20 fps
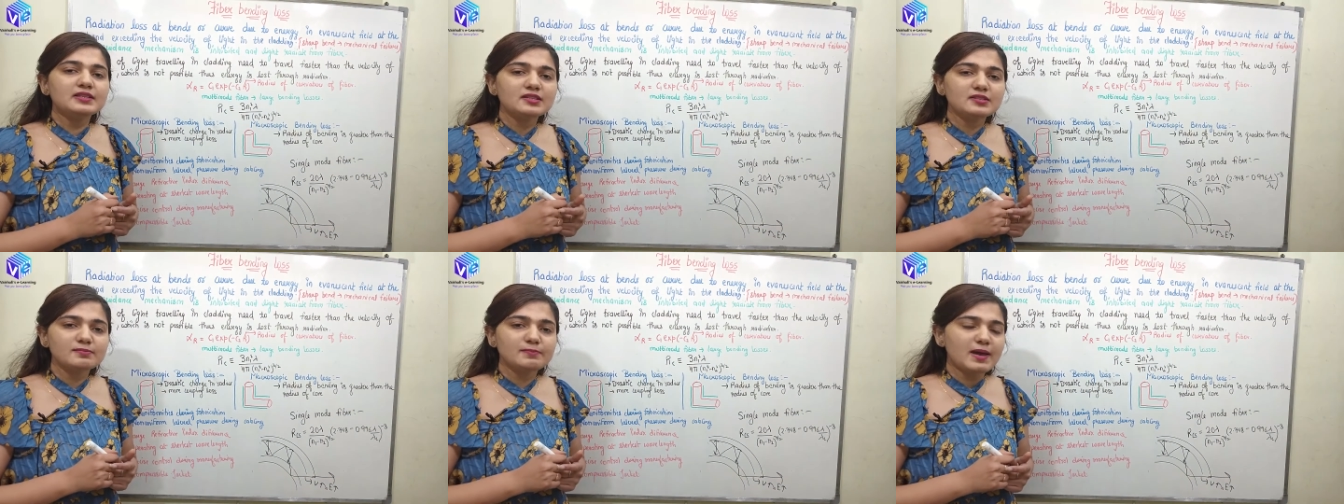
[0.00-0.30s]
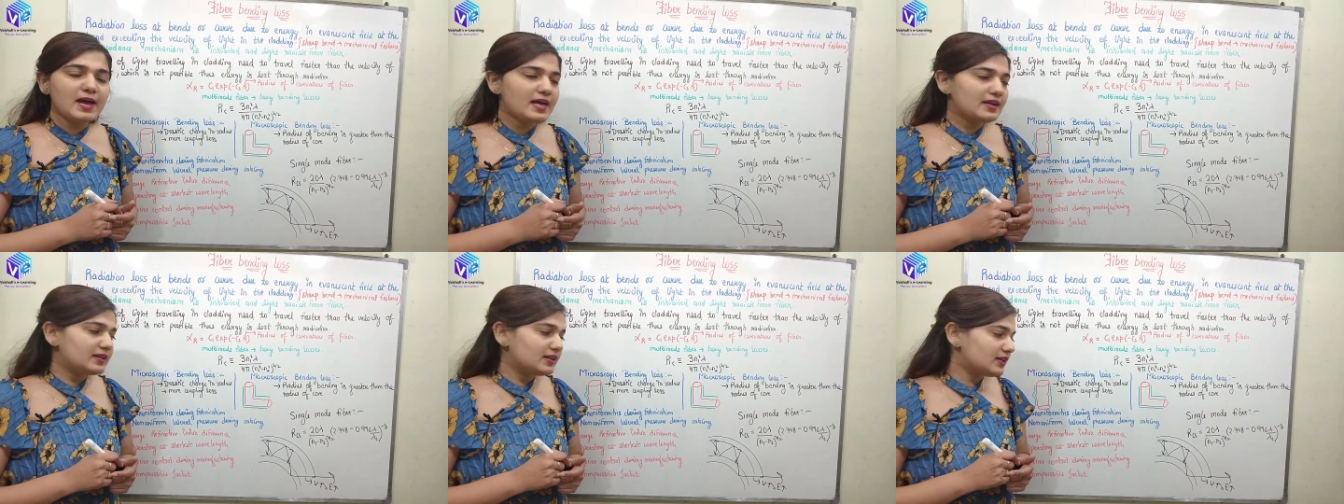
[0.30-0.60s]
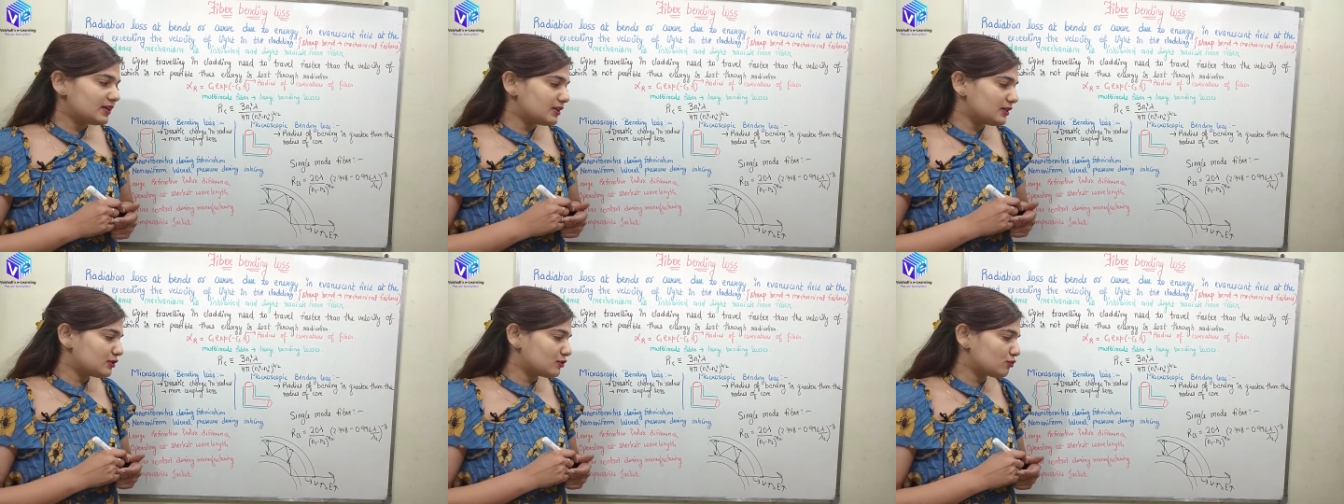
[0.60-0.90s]
this manner
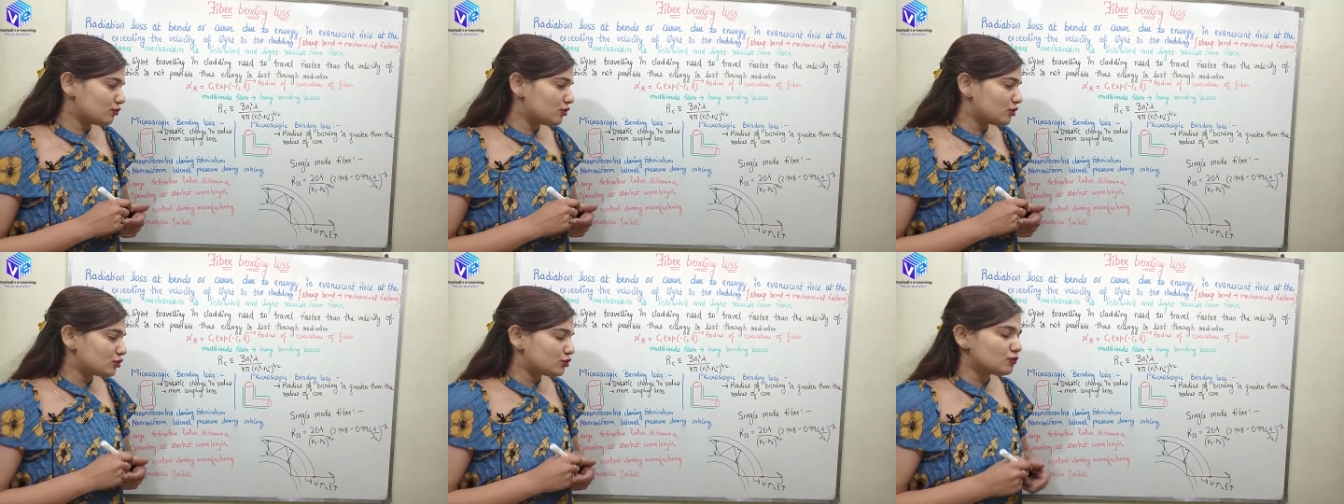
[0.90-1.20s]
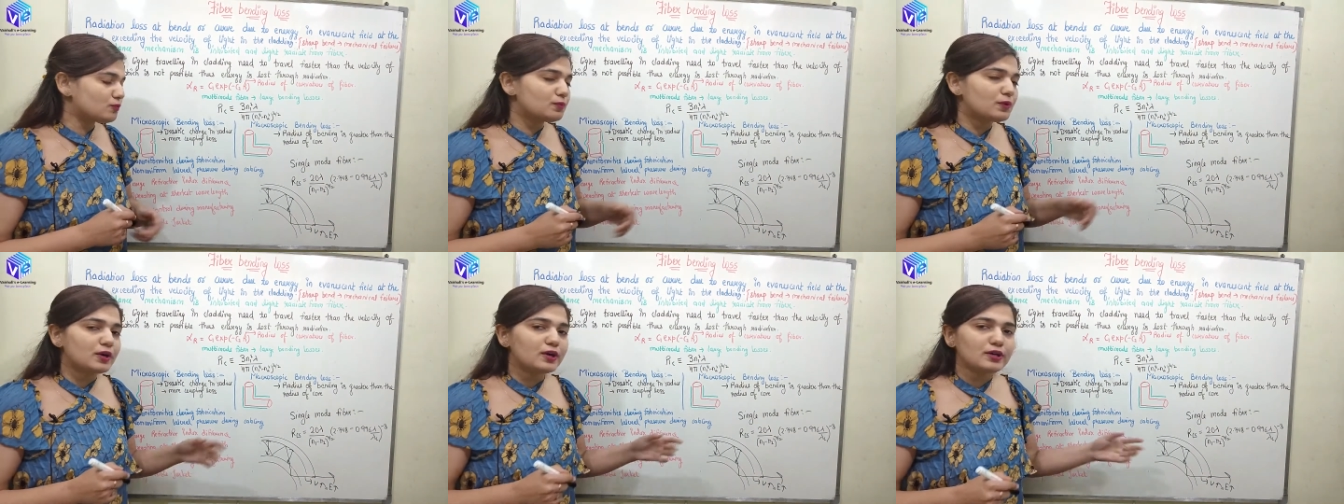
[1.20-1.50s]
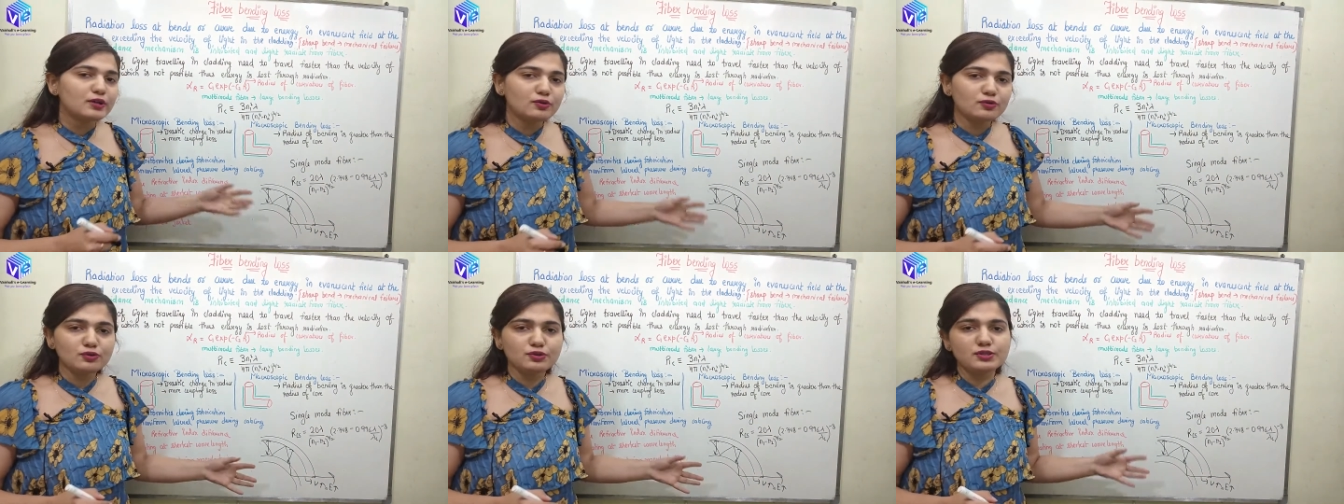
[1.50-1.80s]
it is going to
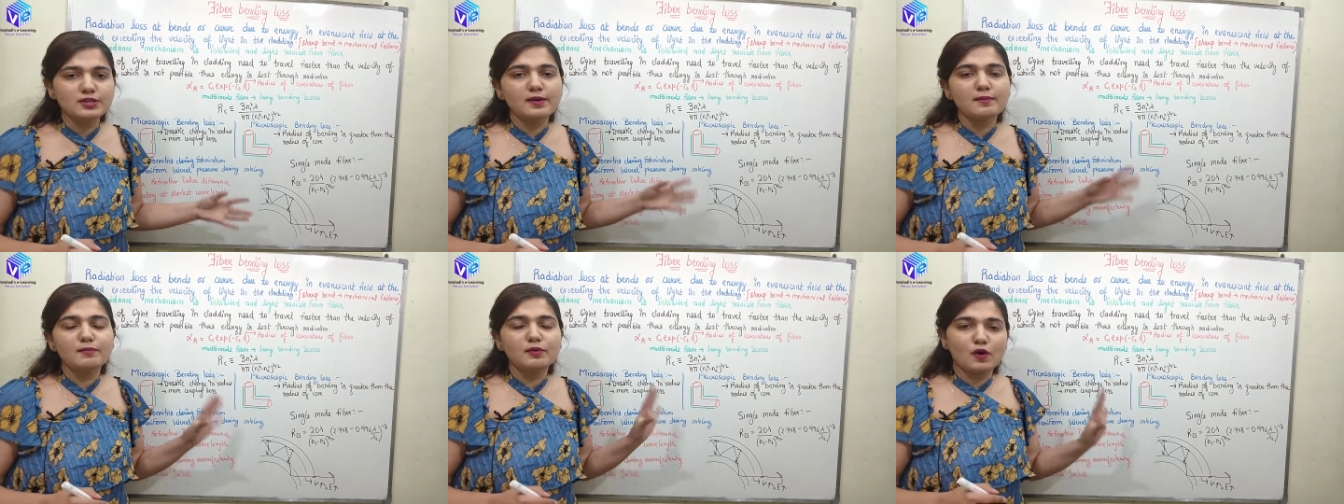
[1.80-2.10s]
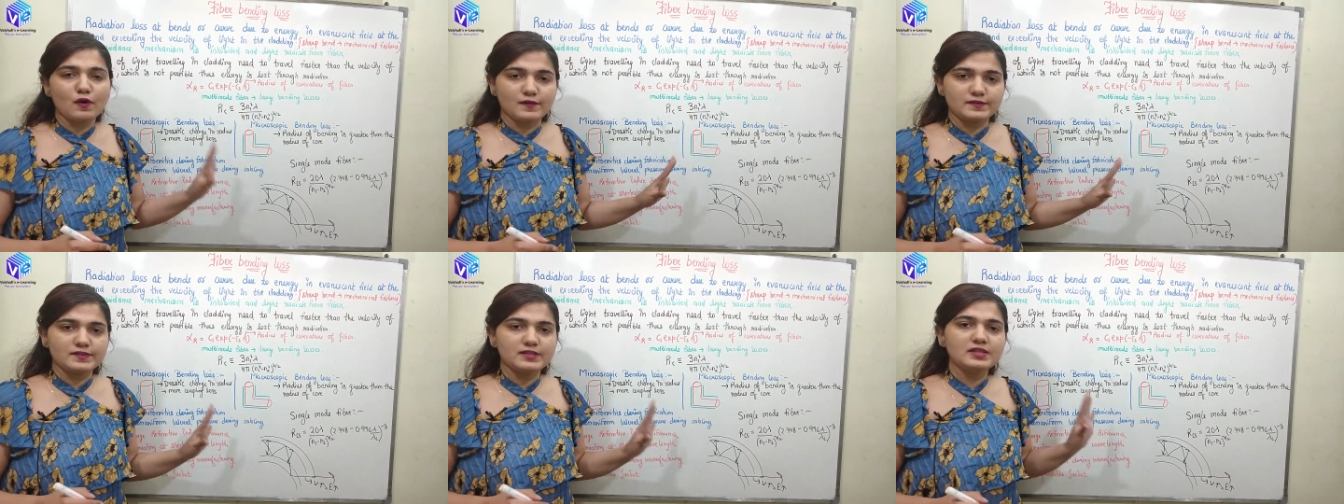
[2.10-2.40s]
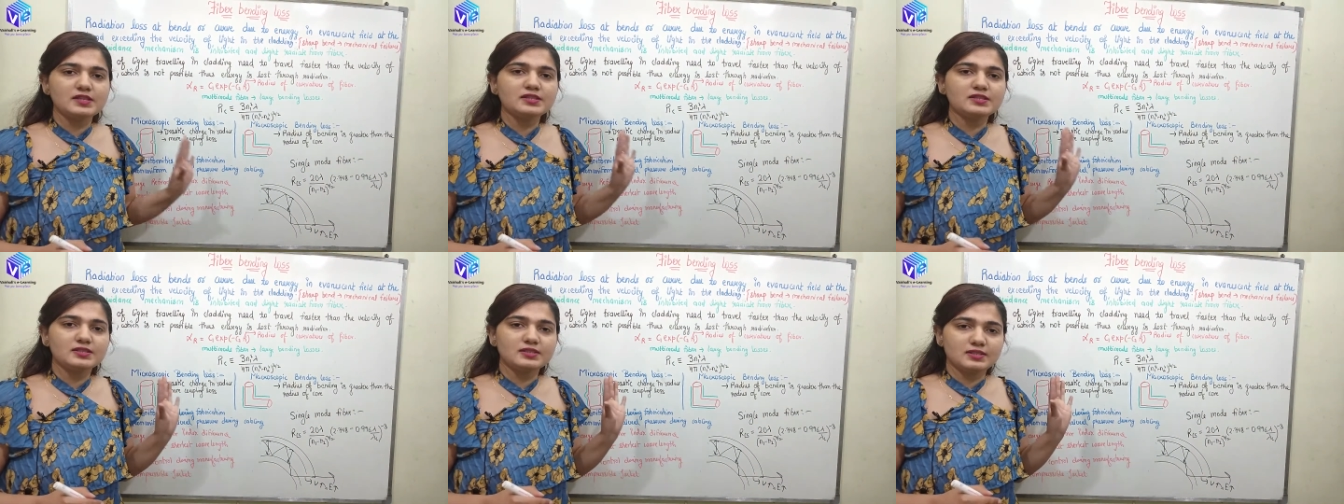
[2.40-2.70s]
produce some
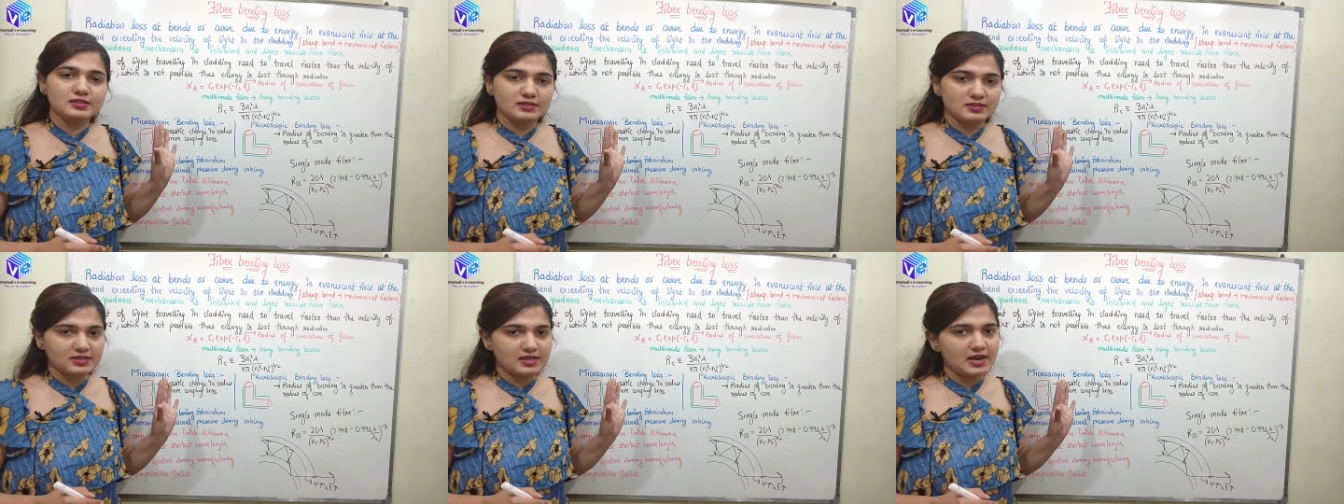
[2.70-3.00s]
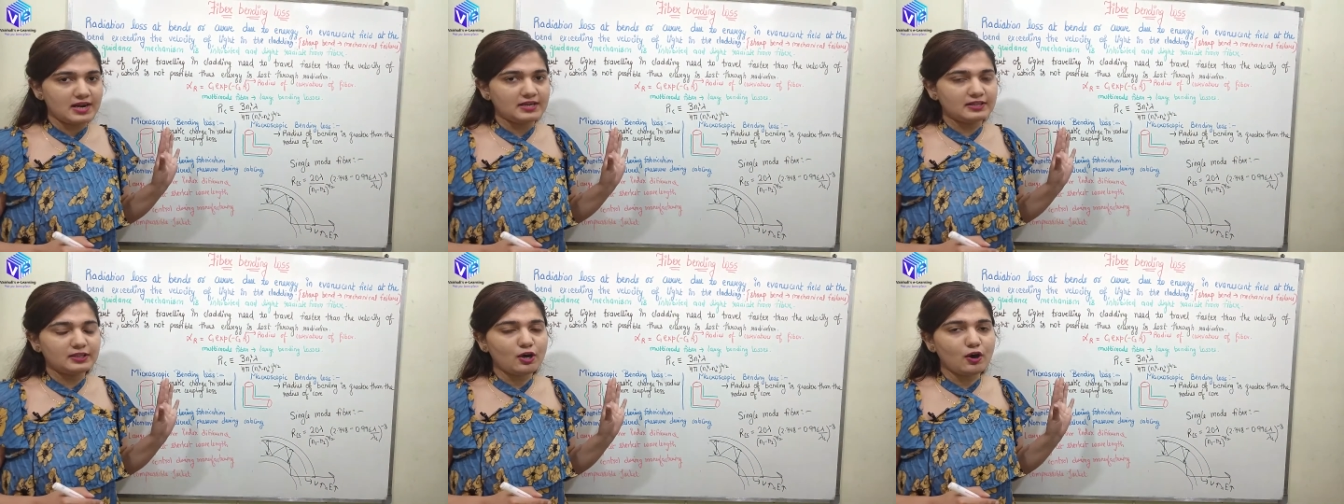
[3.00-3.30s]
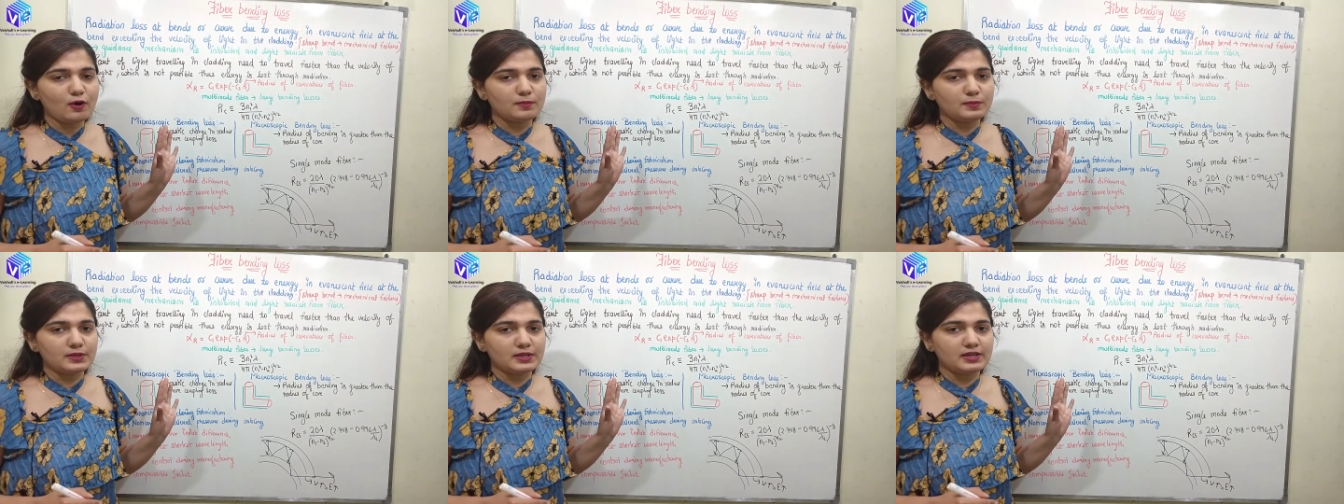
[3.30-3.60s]
losses inside the
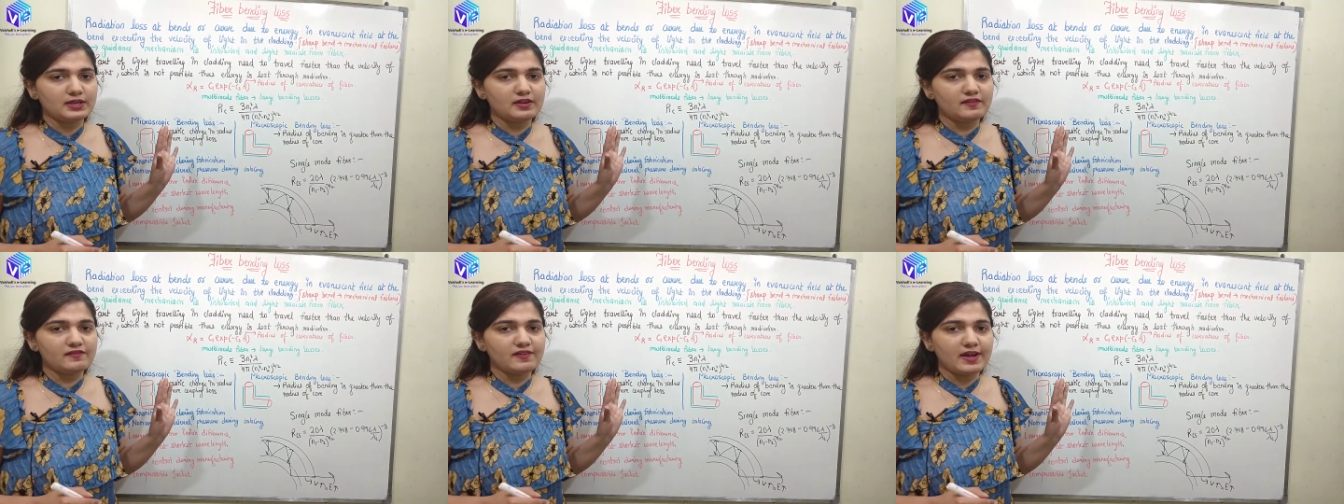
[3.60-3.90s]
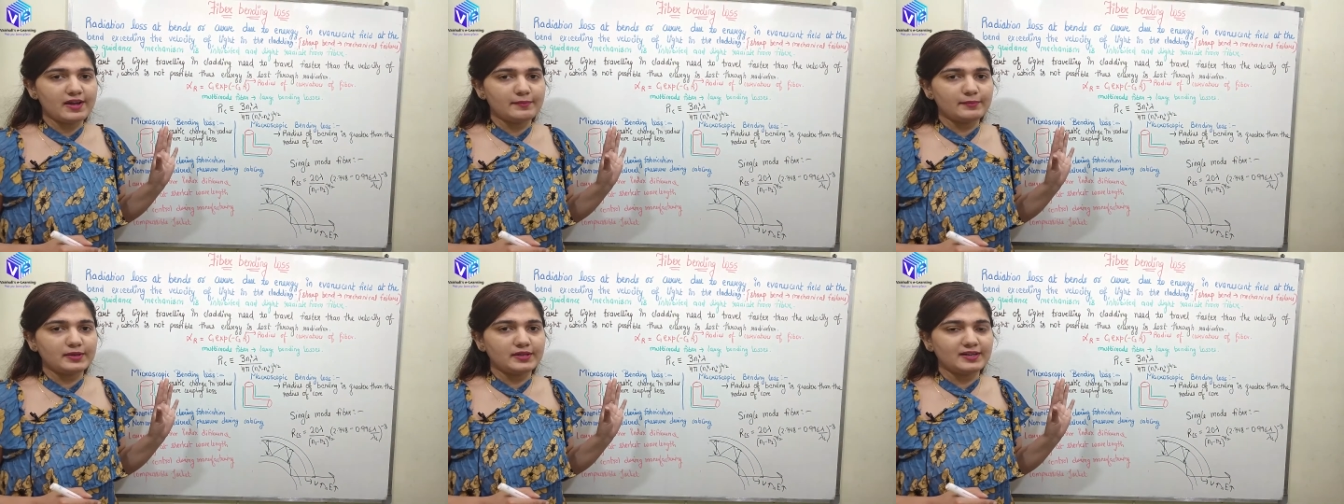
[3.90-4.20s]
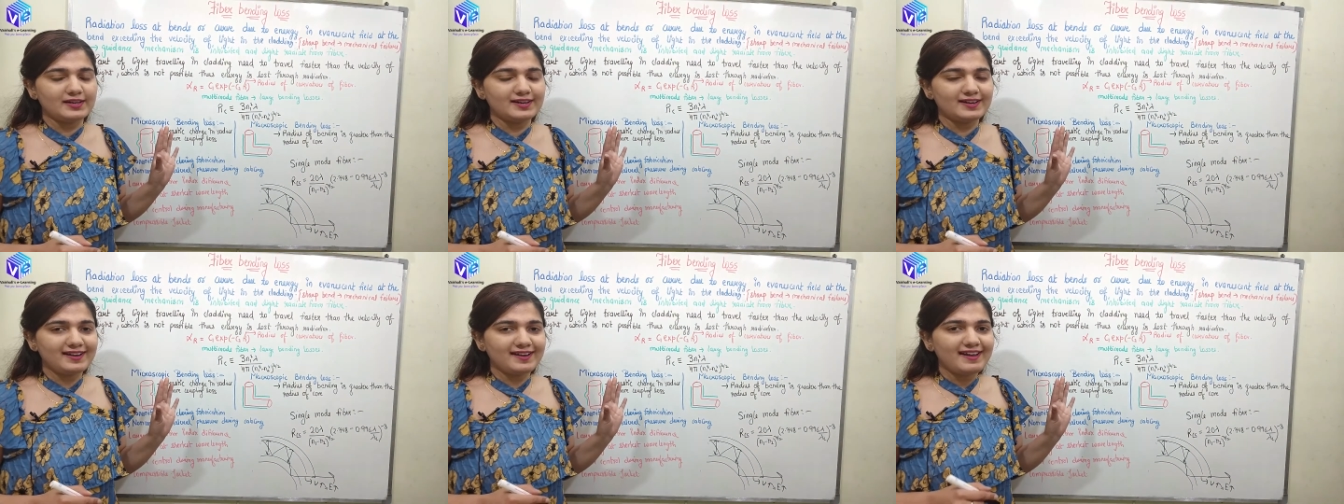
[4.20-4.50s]
optical fiber.